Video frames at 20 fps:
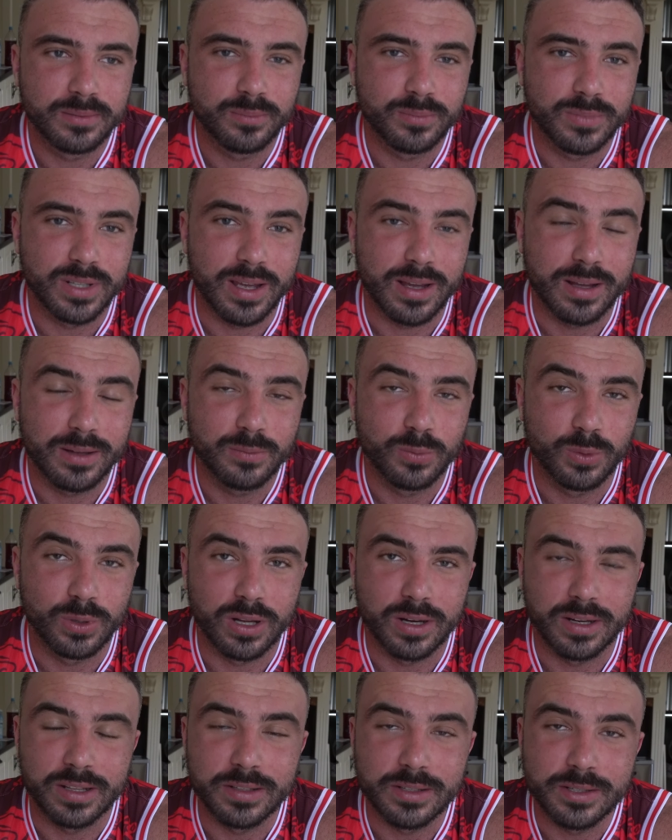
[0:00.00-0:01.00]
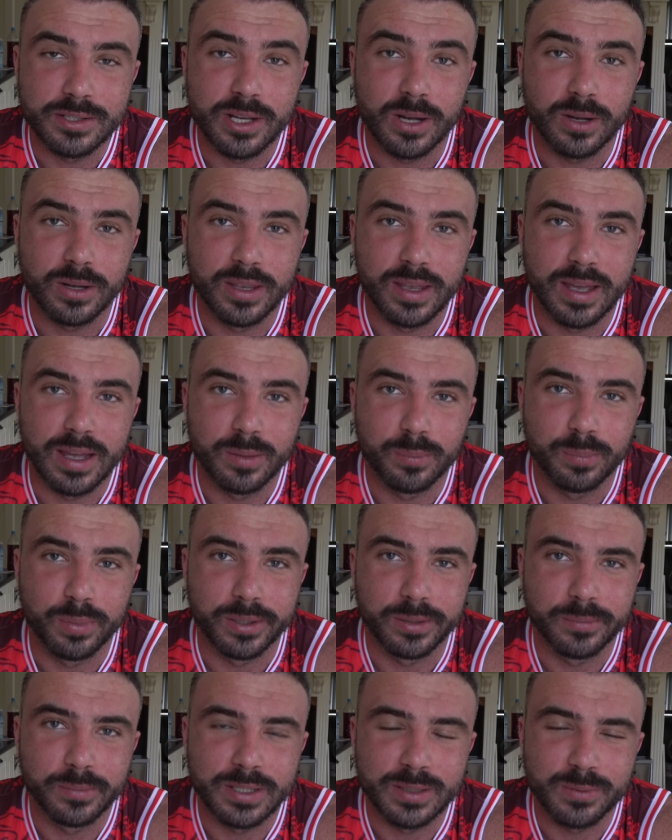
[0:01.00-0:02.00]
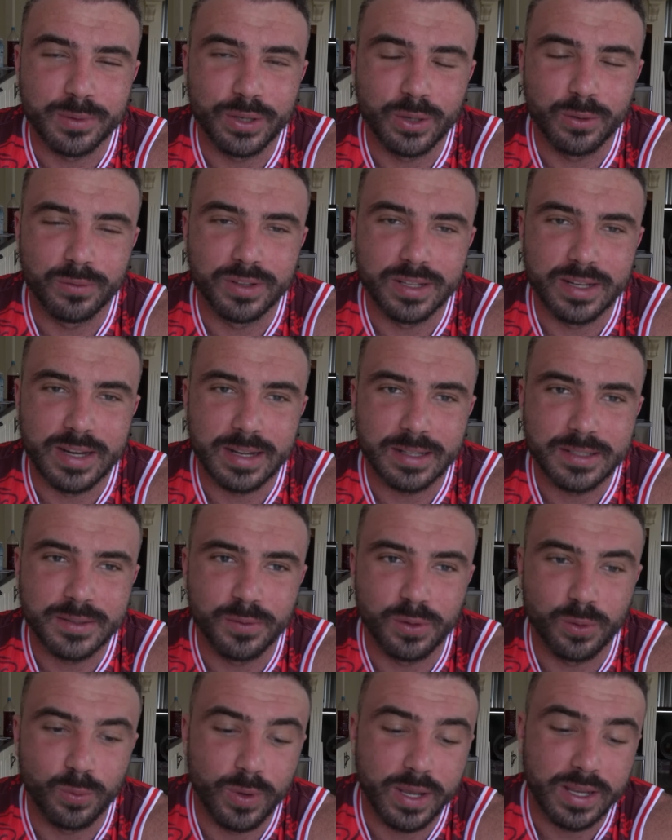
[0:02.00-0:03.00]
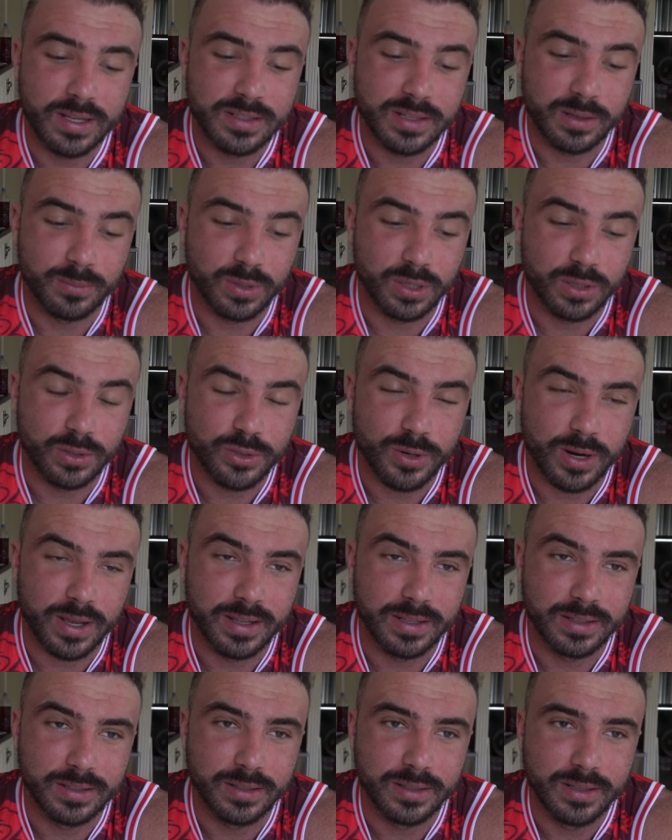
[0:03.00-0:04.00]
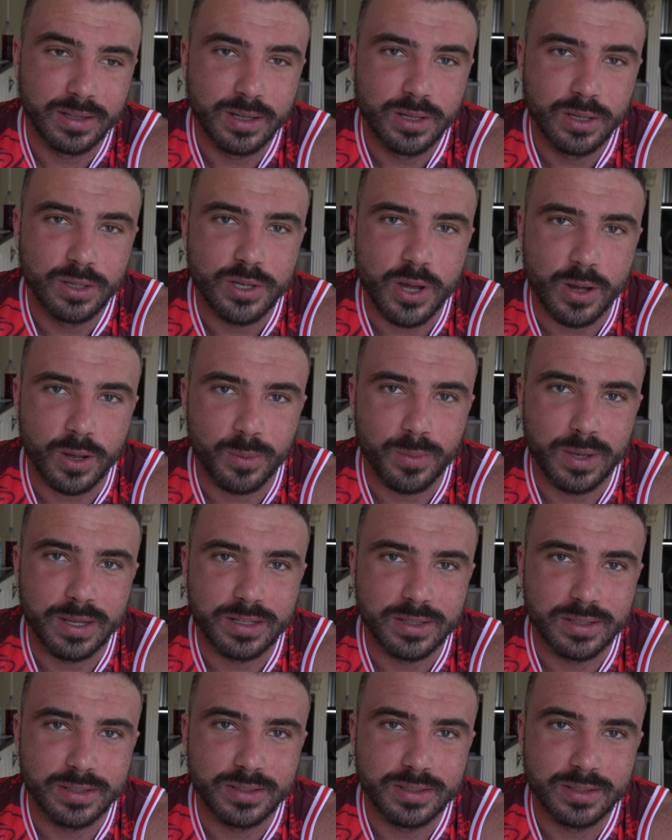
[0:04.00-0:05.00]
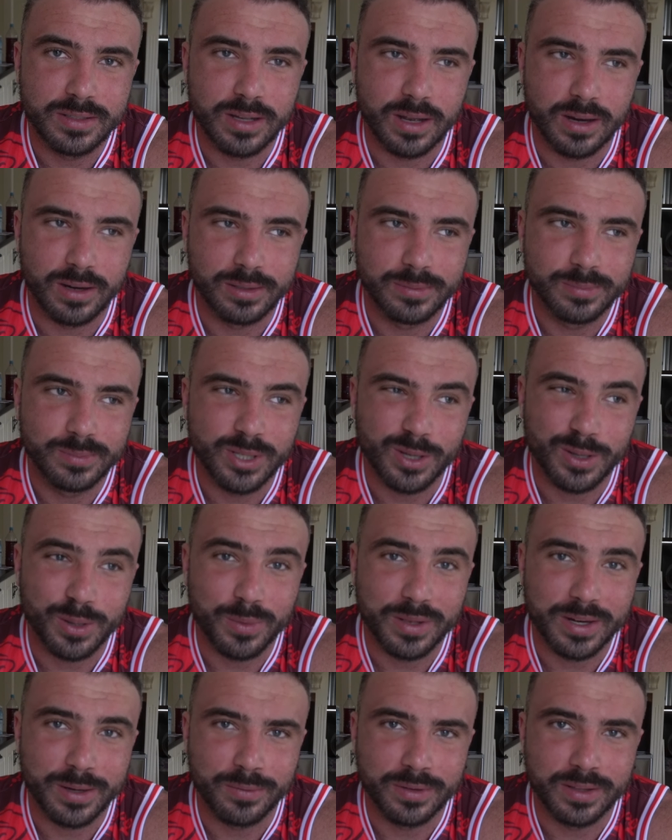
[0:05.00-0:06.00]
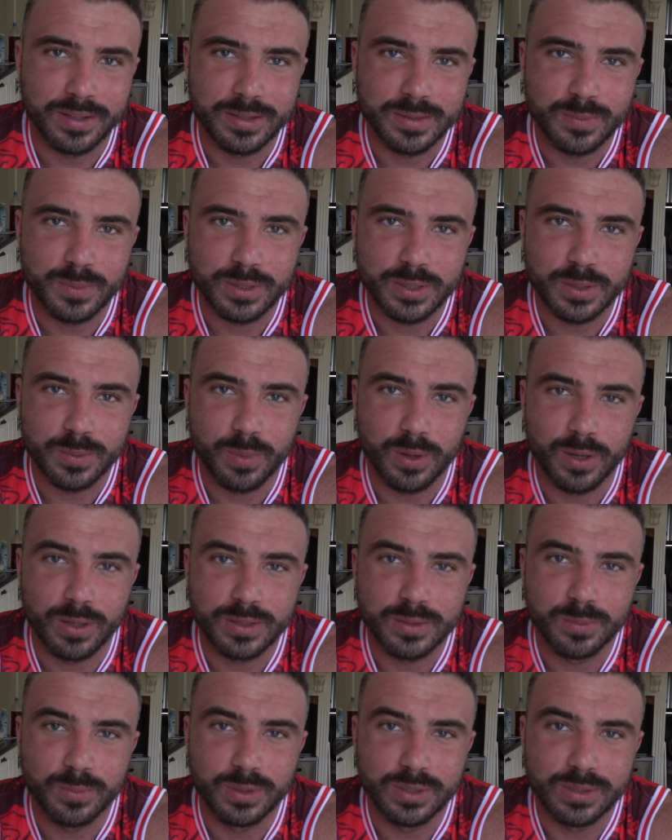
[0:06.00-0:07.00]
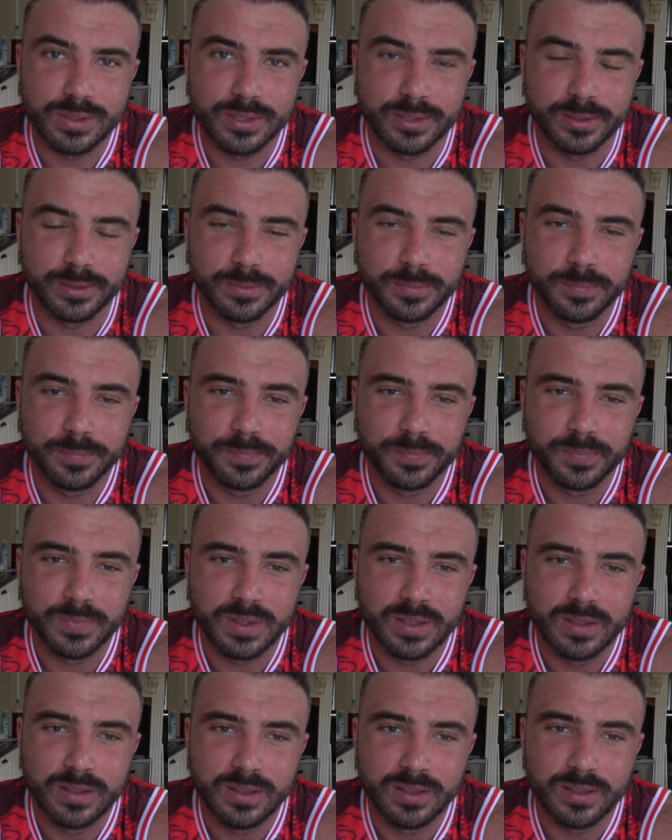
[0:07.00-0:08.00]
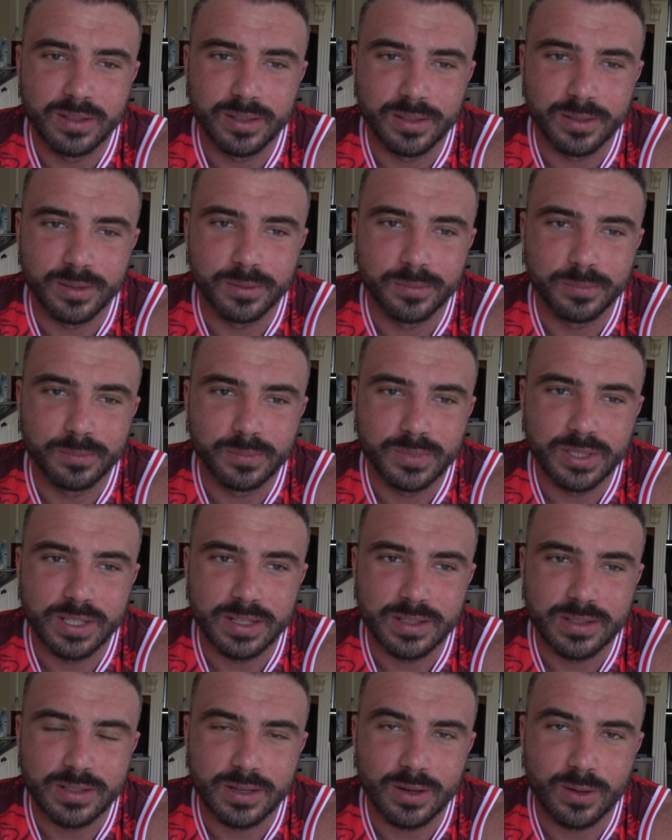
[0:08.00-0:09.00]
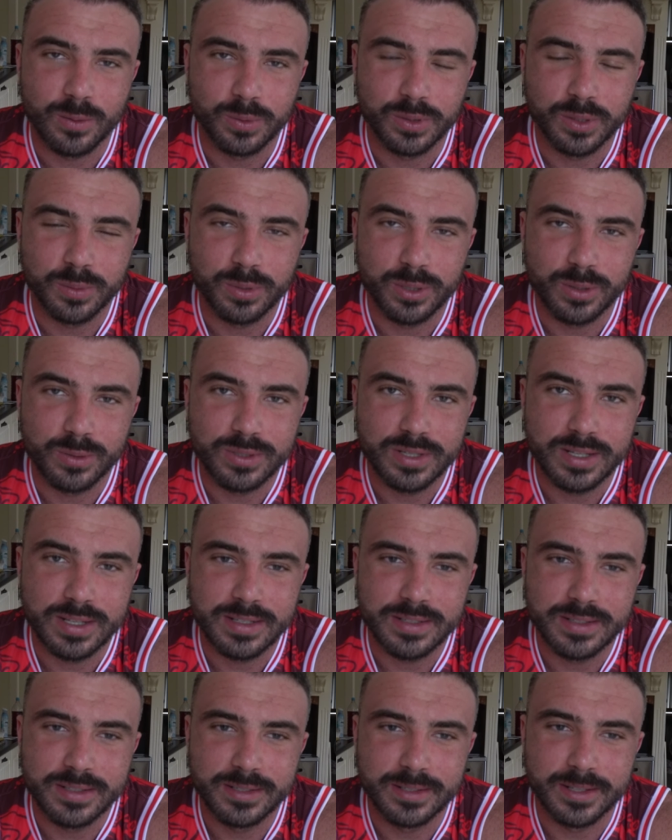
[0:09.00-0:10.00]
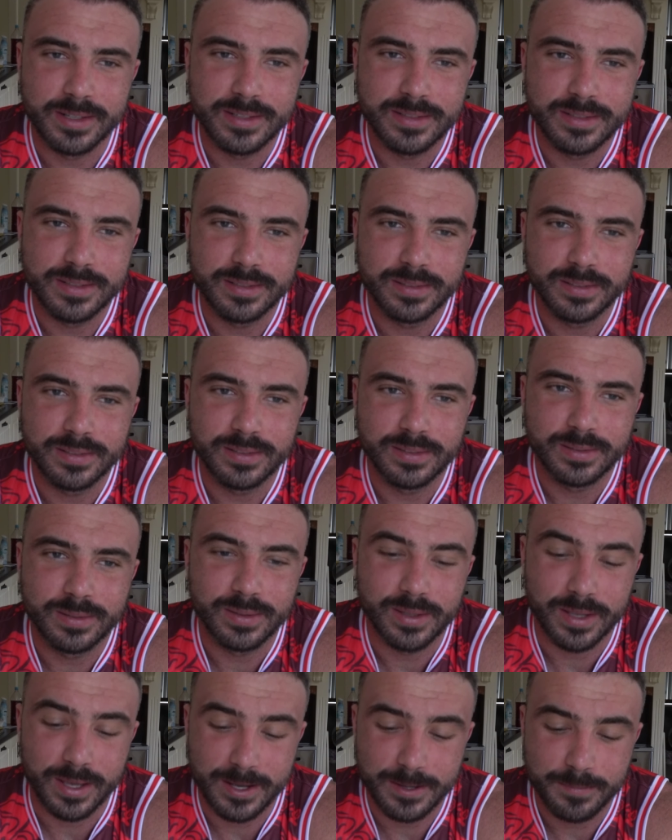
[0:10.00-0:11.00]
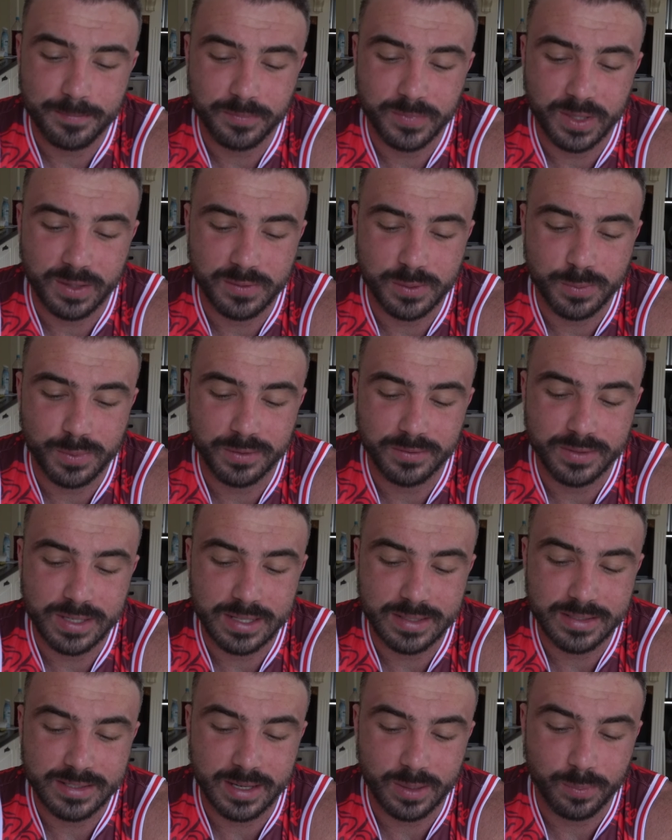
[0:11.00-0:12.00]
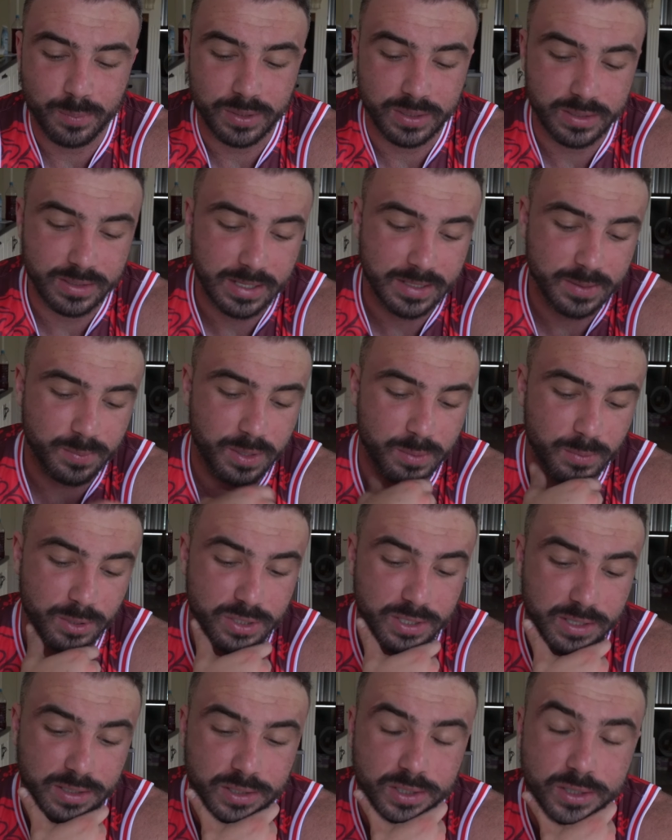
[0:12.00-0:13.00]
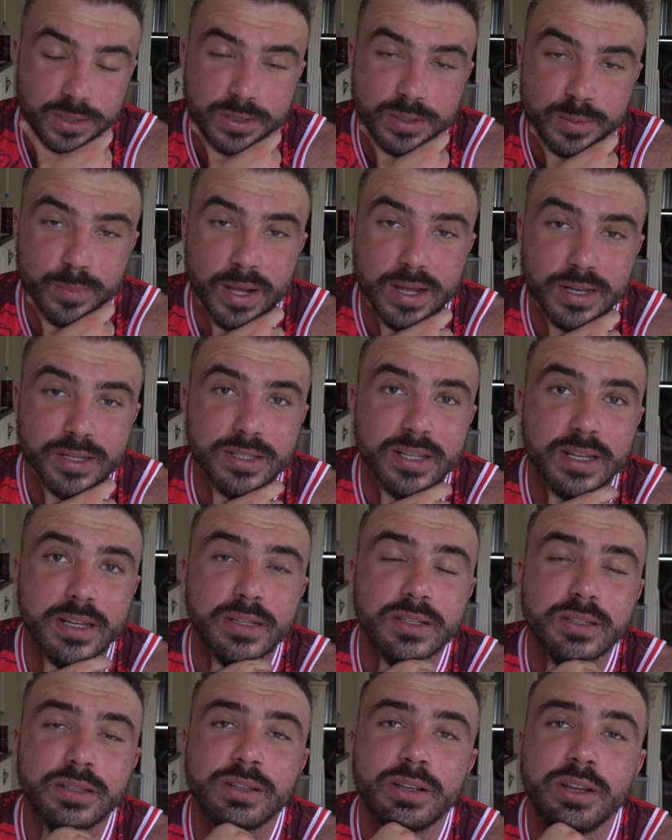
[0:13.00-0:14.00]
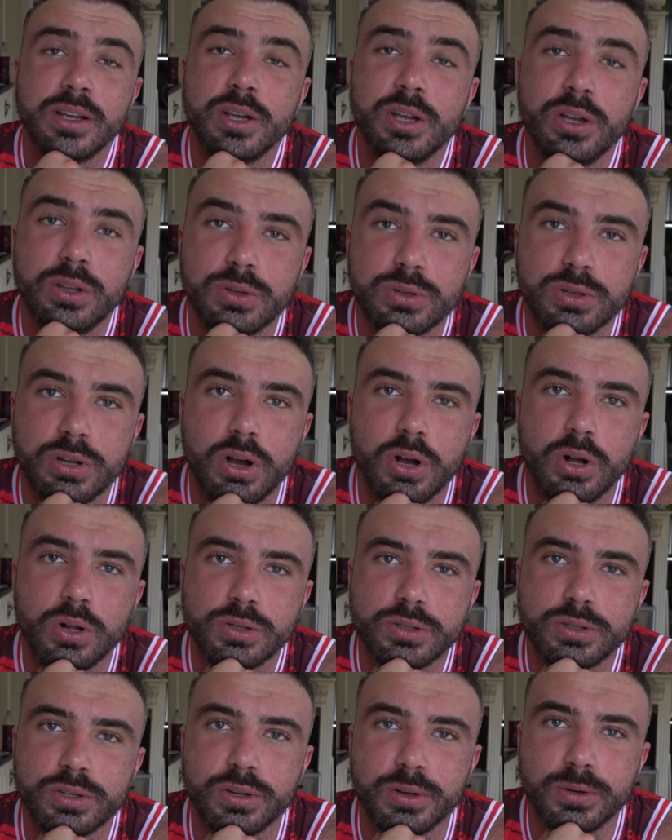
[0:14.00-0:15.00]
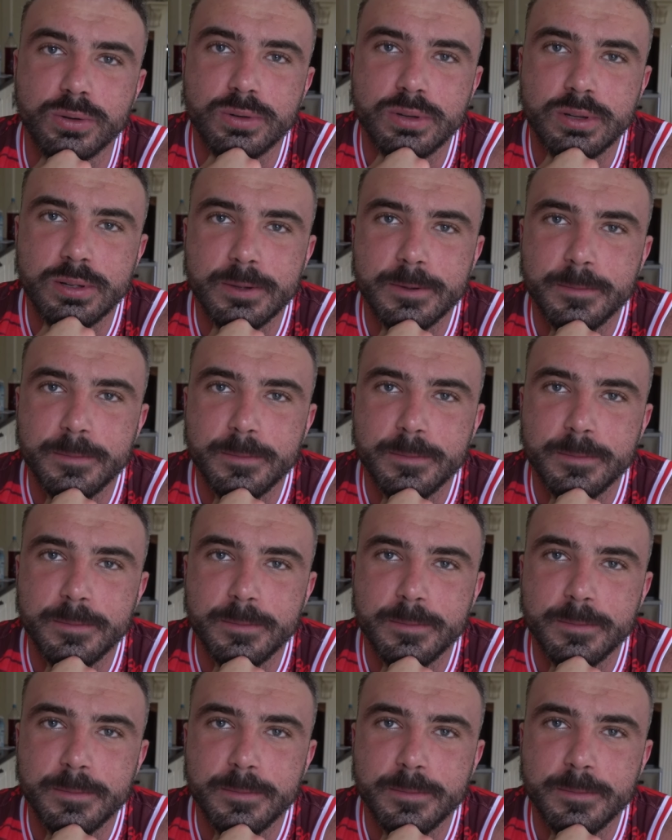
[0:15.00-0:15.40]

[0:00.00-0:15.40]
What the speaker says: Yeah, we're not in the suck yet, but as we get over the next few weeks, I'm going to try and document everything as much as possible. So take you along with the process, and yeah, gives you a bit of an insight. But that's pretty much it. I'm going to smash this. There's also